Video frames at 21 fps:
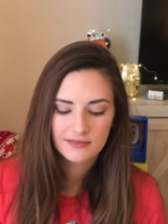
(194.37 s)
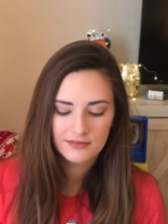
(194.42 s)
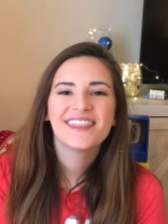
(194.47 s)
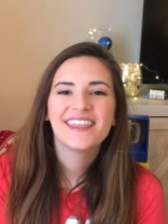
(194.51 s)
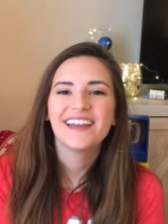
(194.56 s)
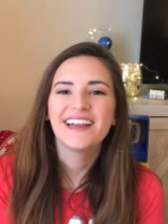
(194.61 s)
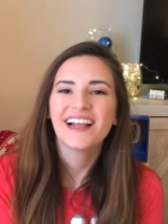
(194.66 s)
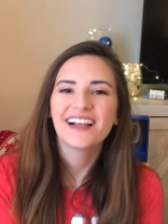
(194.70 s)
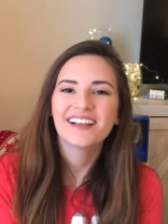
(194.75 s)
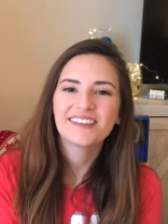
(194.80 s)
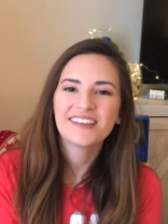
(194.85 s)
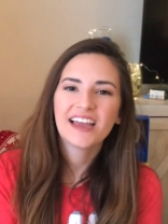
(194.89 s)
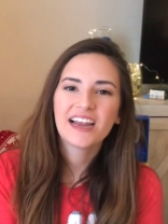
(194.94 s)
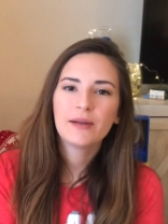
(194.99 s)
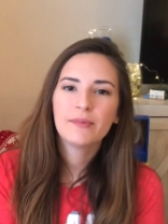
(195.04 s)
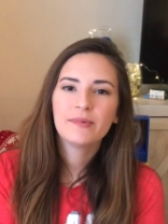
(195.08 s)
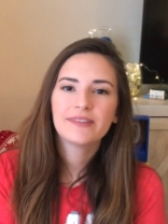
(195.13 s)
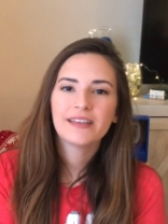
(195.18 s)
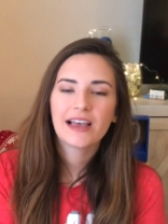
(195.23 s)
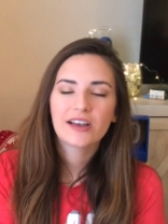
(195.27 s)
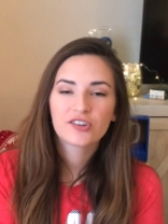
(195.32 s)
The next
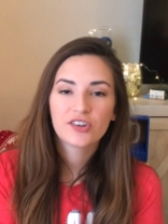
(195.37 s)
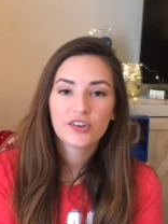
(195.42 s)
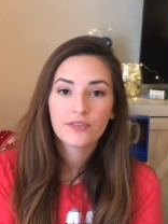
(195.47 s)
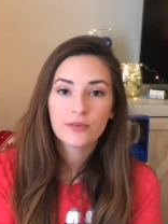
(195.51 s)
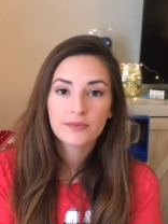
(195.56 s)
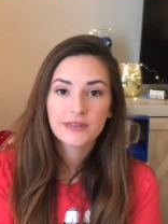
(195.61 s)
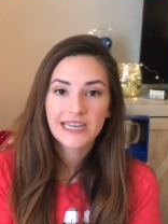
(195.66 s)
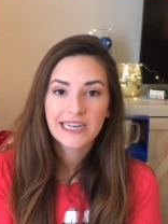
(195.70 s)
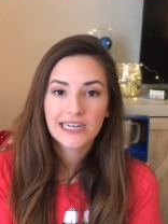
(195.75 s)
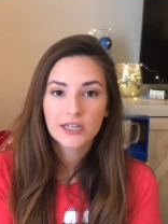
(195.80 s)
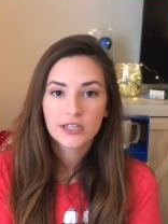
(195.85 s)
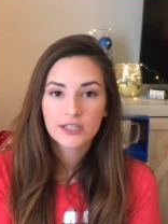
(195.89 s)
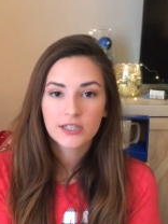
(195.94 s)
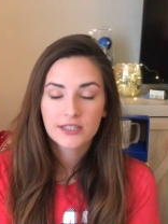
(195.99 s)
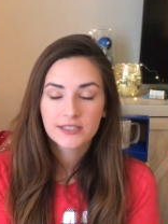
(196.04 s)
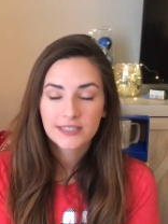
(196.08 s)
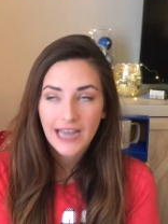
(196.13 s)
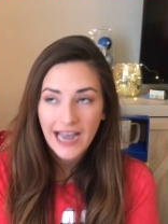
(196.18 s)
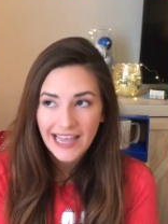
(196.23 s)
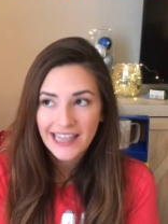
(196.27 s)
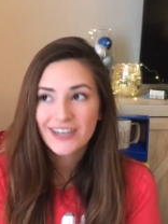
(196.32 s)
item is actually from
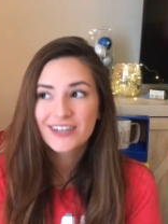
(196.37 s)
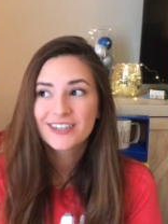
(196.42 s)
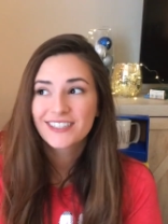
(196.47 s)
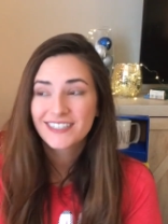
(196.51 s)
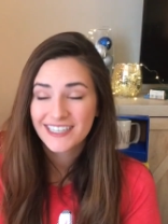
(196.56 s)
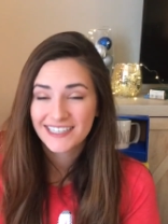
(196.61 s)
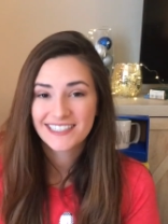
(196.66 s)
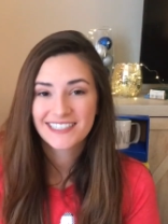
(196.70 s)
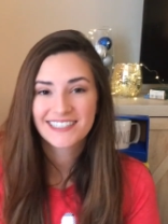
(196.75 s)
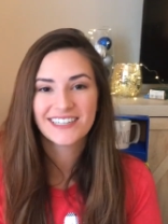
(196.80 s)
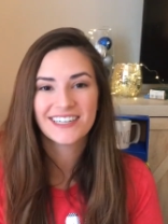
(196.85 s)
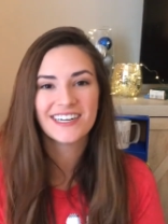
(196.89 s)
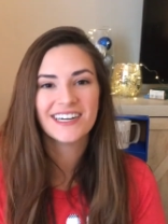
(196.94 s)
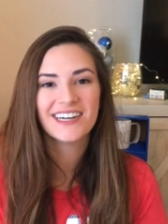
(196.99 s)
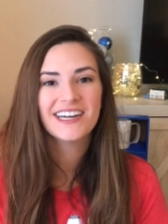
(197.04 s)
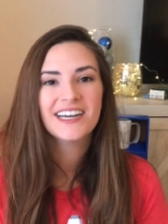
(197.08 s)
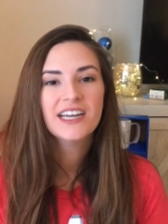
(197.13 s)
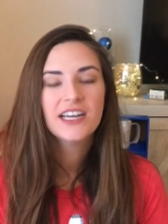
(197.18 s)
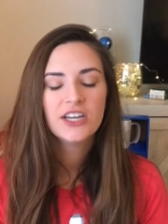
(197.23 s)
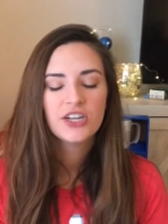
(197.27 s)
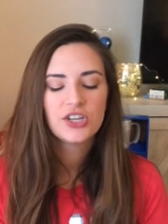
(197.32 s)
Tyler's
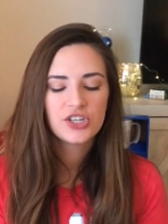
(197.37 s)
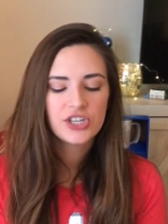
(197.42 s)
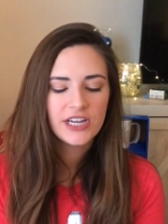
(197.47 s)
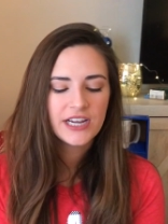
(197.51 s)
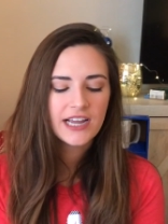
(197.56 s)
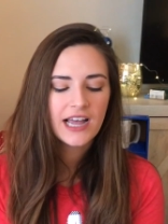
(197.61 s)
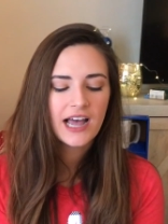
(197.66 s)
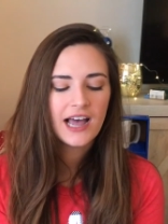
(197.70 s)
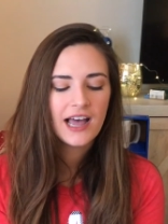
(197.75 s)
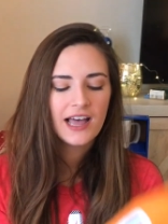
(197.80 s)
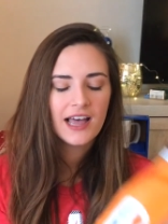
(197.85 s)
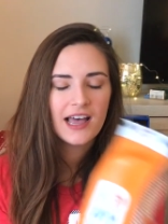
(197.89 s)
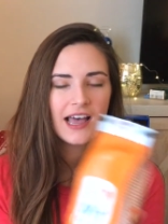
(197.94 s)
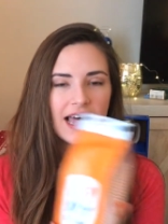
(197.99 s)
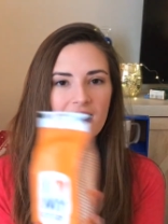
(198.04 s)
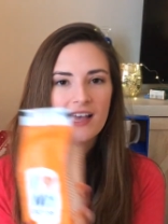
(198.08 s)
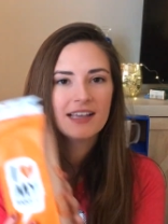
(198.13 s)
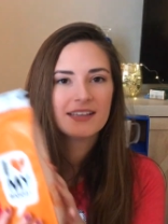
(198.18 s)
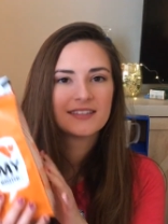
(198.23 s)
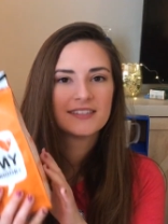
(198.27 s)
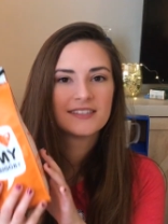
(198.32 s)
sister. She got
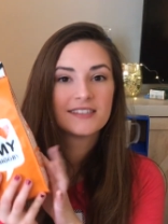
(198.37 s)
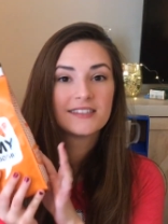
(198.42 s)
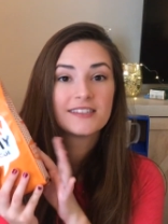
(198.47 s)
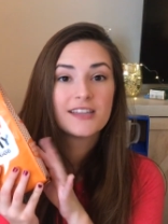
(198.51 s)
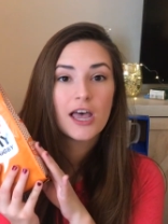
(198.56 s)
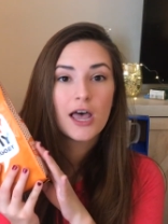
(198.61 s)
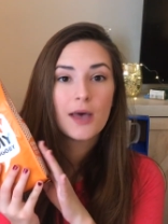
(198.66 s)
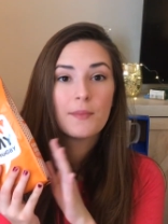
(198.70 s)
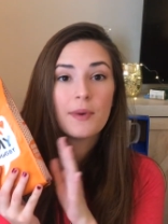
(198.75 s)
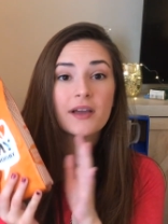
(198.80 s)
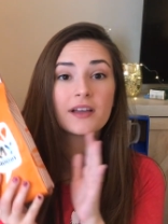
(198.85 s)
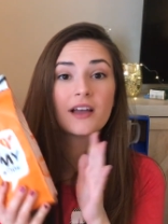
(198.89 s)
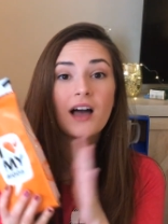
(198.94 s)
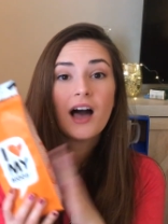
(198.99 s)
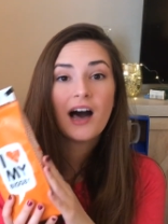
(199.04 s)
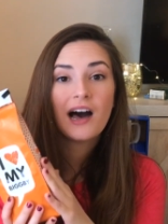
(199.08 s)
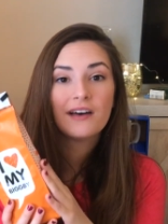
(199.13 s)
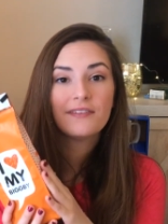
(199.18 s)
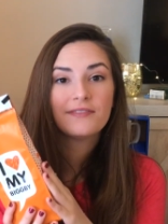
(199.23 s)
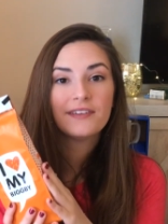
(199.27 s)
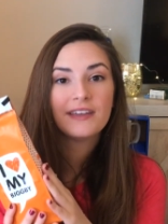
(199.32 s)
us some
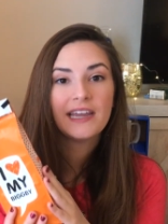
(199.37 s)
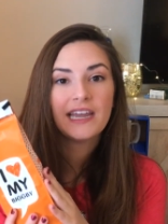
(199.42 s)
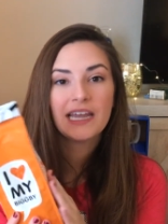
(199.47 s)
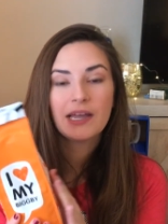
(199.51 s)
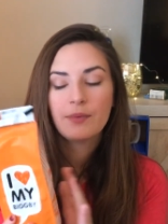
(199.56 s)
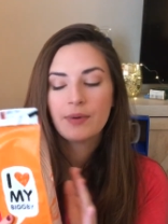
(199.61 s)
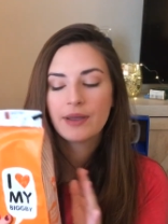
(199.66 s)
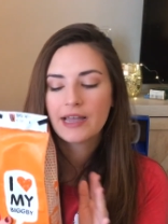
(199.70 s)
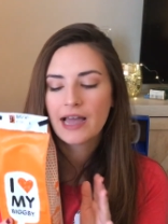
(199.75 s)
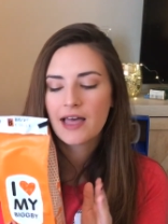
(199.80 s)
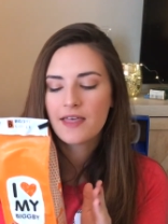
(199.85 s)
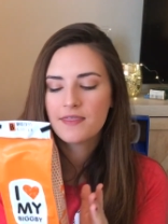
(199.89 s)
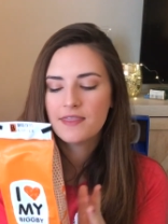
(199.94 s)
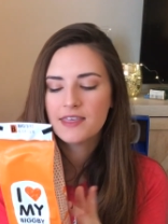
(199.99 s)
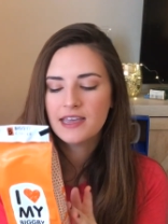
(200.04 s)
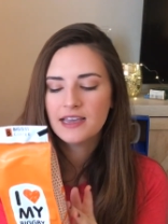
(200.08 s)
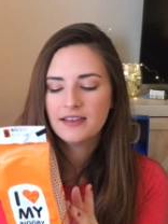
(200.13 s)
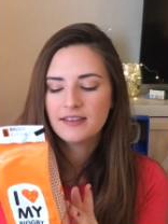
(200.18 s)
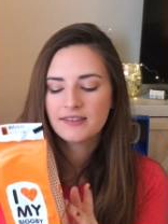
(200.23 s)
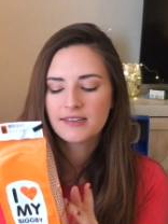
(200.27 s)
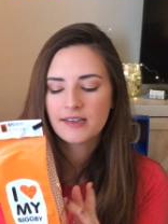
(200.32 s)
coffee. We got
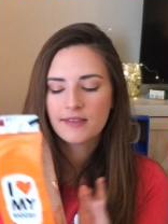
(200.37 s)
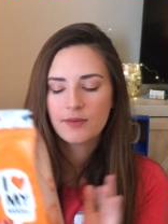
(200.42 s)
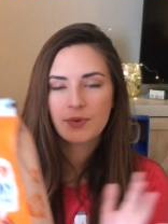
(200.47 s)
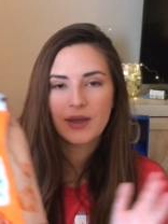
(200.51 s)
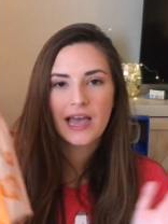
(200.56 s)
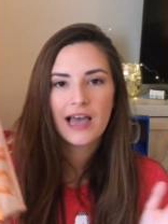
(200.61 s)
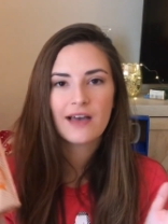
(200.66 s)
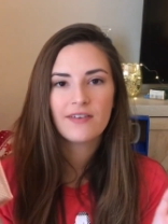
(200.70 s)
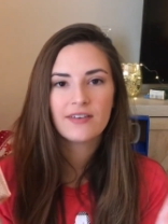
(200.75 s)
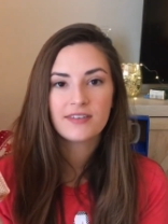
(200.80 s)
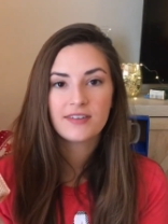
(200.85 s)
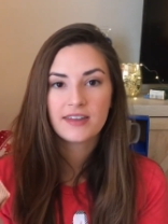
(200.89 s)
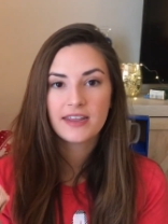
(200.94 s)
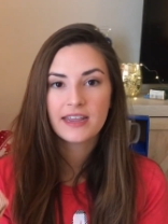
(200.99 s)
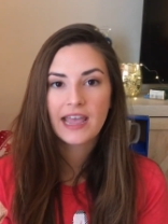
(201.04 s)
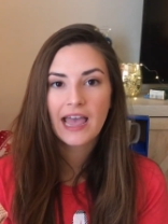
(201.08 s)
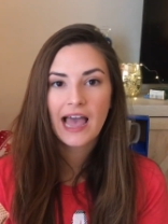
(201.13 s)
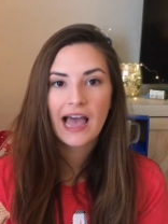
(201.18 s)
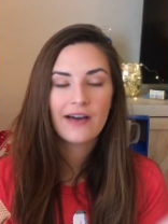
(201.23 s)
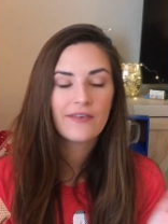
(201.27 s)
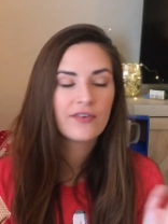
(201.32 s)
this, and then we have a
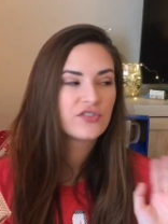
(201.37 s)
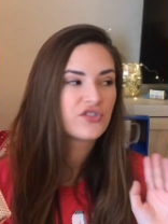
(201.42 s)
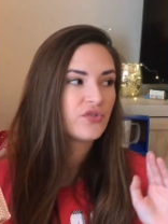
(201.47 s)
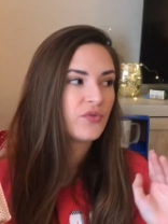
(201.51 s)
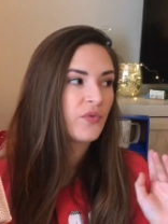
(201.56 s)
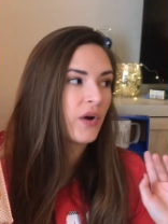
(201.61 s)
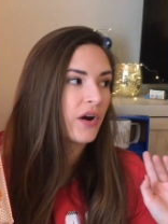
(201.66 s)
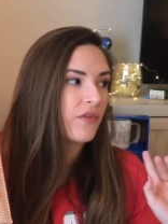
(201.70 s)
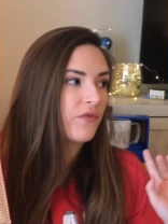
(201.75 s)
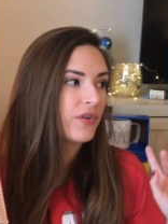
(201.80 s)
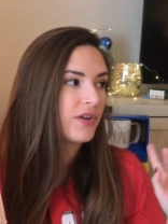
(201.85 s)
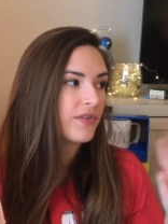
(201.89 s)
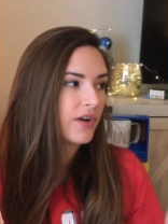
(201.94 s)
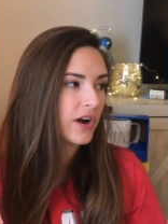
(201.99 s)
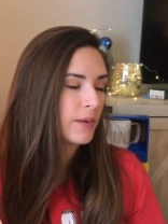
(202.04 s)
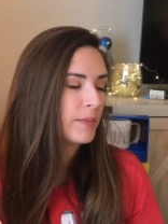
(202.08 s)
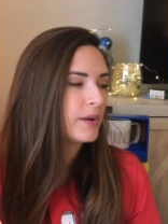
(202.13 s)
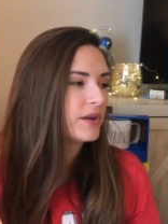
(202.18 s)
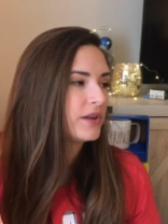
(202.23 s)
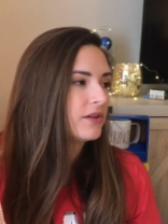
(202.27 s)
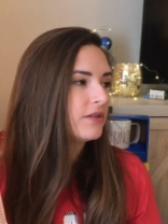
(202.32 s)
decaf, which we've
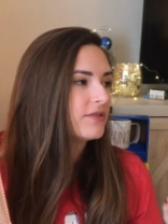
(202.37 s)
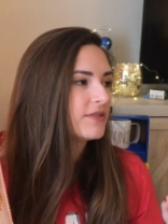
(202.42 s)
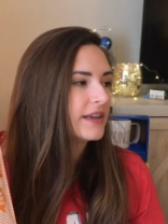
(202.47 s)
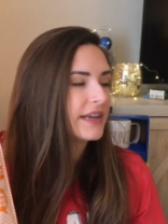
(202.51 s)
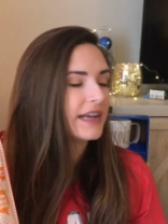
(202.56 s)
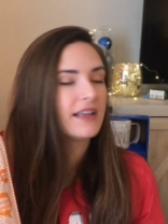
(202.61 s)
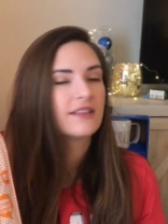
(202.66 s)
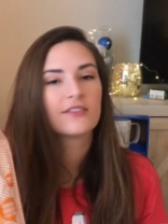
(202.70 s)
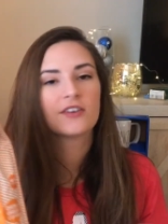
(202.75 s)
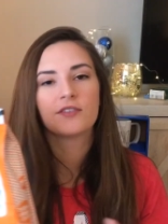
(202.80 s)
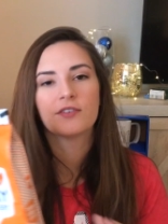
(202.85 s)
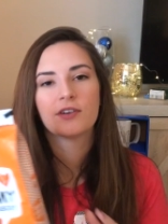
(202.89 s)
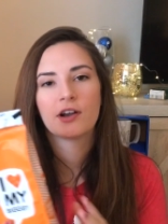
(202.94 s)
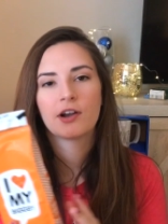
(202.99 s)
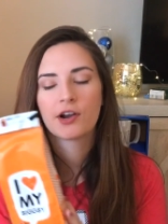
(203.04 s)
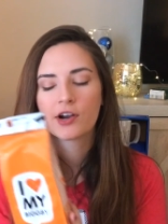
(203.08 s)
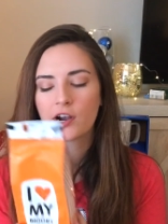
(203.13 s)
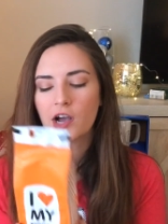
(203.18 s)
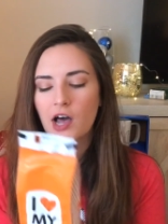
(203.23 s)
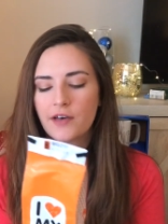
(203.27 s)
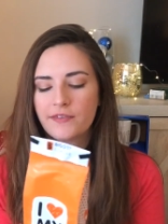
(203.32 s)
already been using. It's over
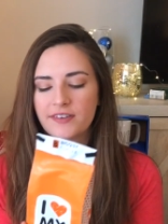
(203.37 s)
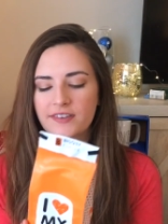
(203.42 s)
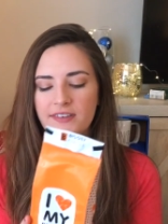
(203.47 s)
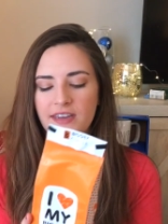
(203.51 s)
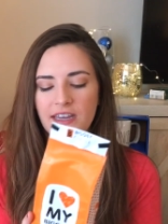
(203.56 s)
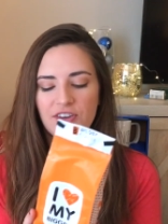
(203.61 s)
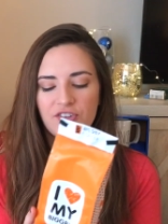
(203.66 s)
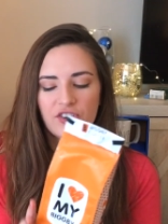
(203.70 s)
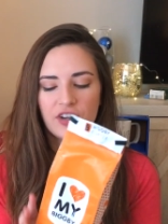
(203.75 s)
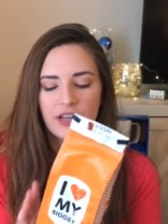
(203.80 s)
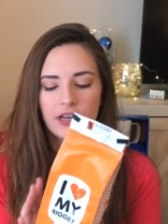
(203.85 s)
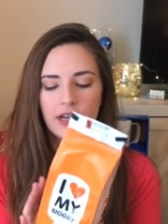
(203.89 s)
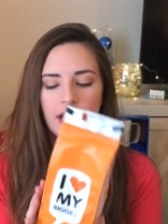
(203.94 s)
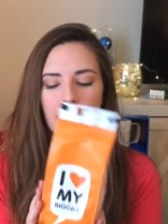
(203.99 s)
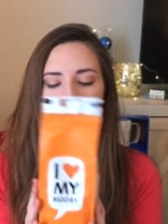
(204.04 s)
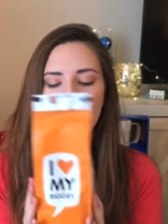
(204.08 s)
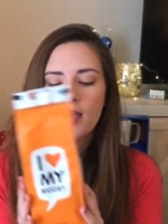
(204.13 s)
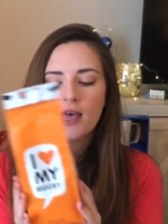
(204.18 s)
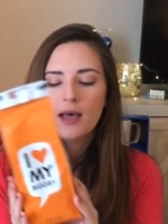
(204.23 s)
on our coffee station.